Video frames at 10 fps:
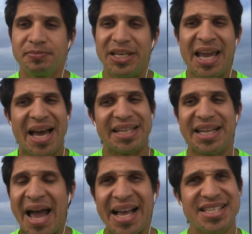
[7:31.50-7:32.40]
Yeah,
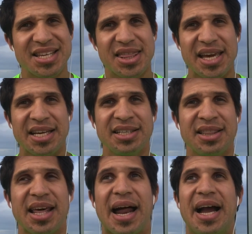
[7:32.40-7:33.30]
last
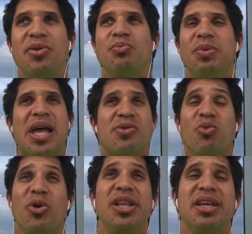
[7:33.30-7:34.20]
thing that
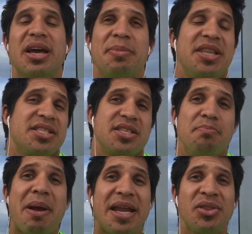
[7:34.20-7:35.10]
this is the
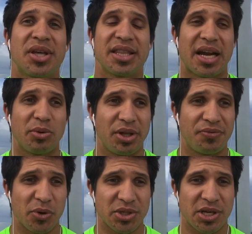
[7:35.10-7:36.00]
main thing that I really
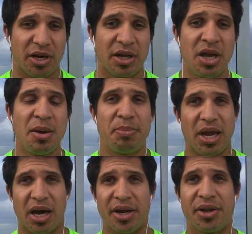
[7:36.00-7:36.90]
focus on
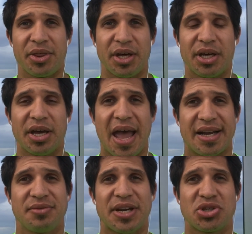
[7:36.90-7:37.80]
beyond the
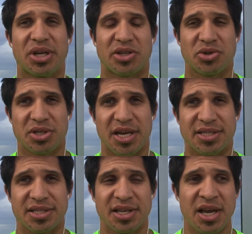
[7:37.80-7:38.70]
activation
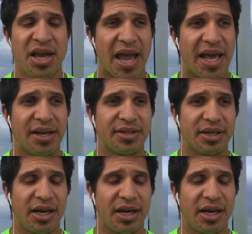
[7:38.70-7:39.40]
exercises, and